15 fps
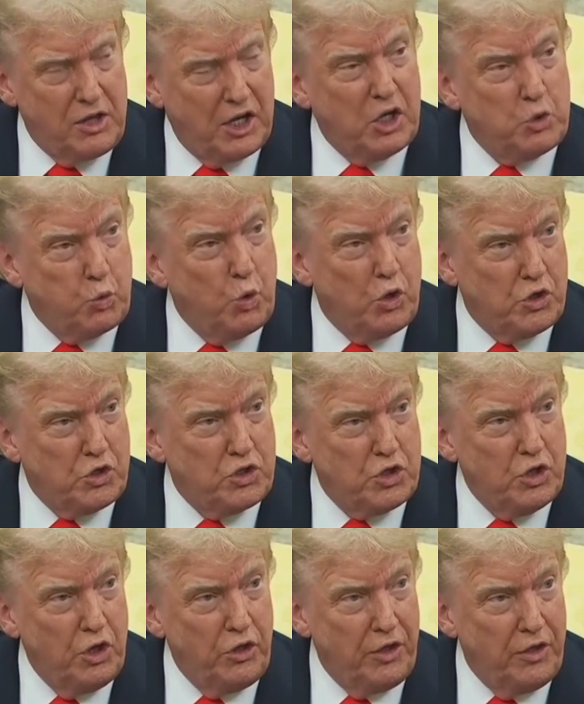I think it's
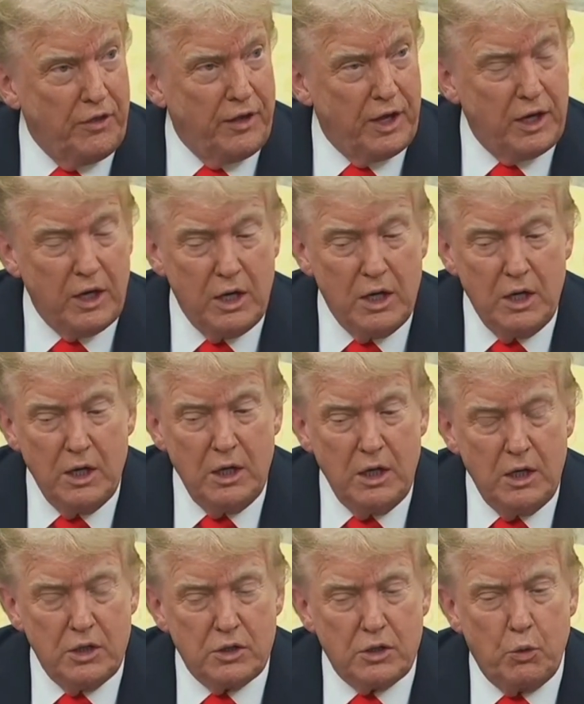worse than that.
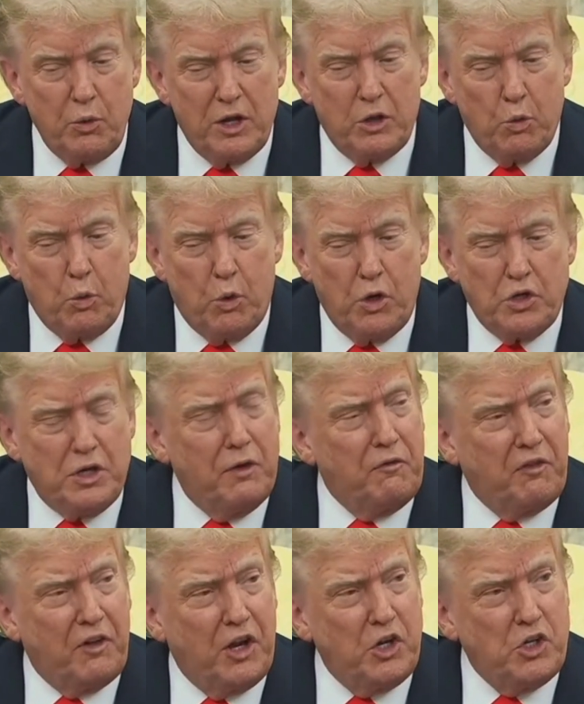So we had the
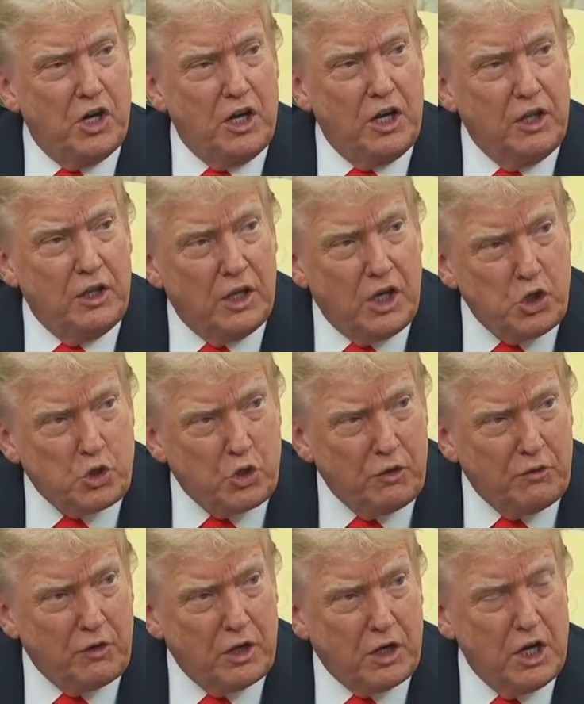worst inflation in the
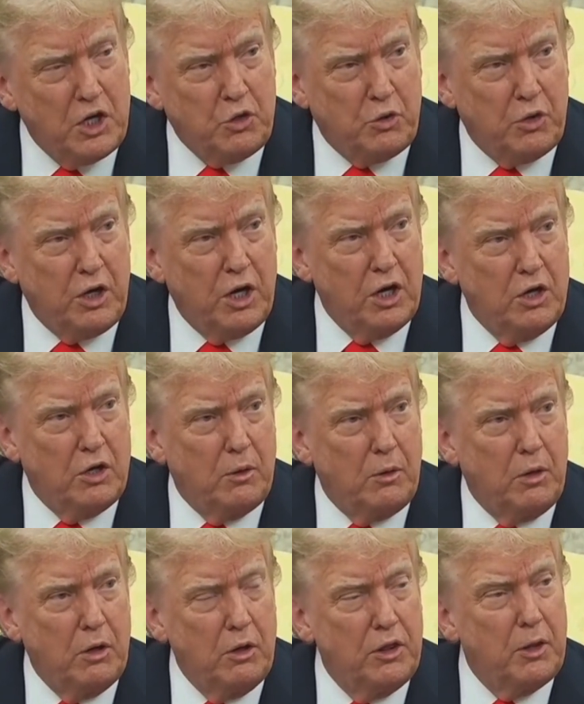history of our country
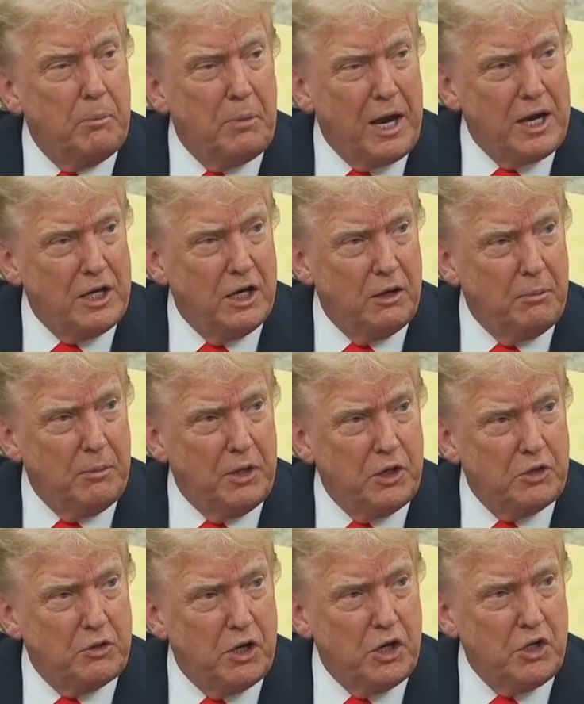under the Biden
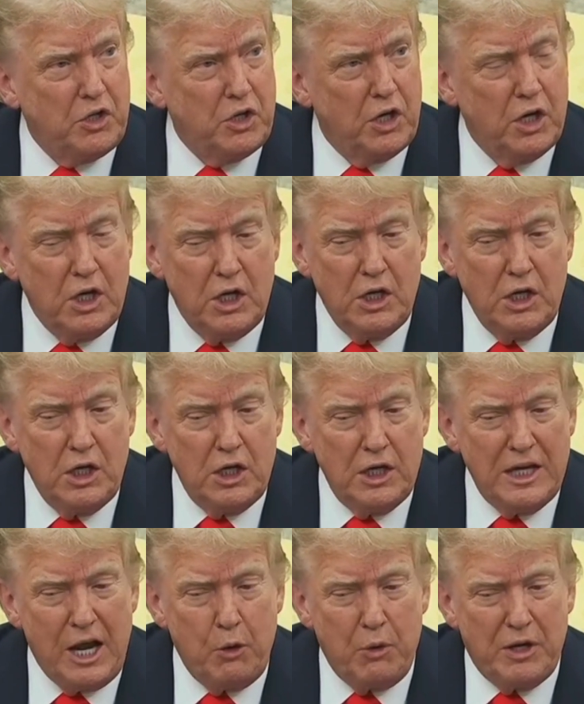administration.
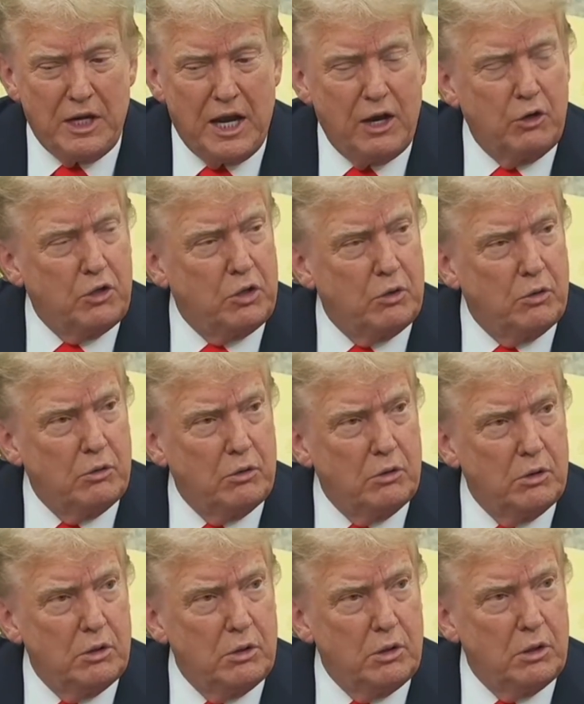Now we're down
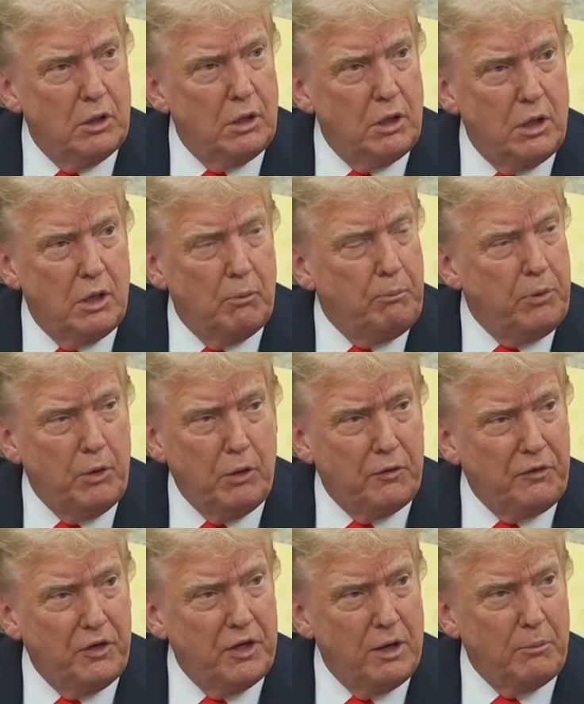to a
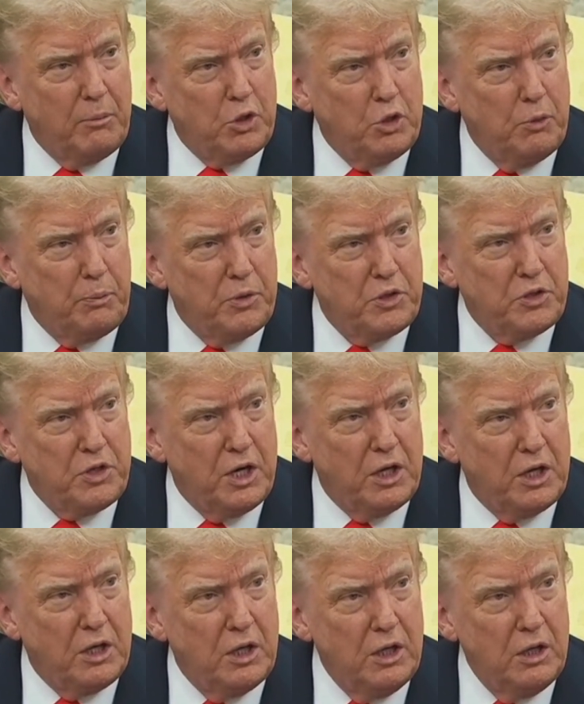beautiful number,
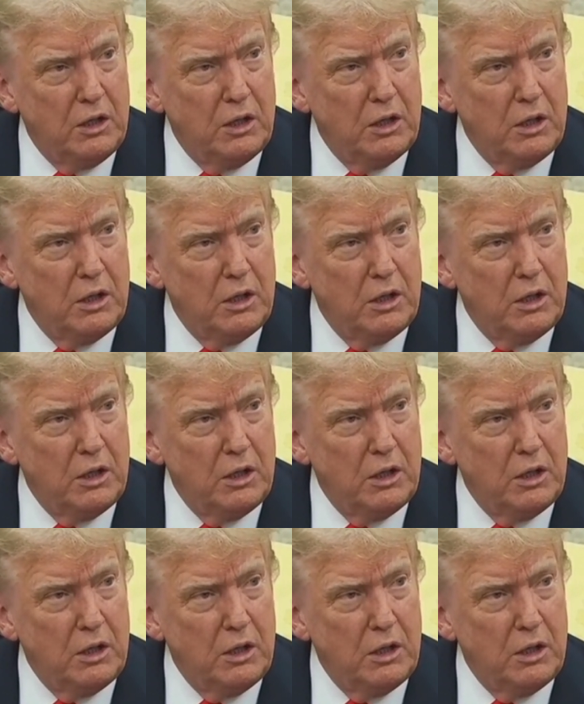2%.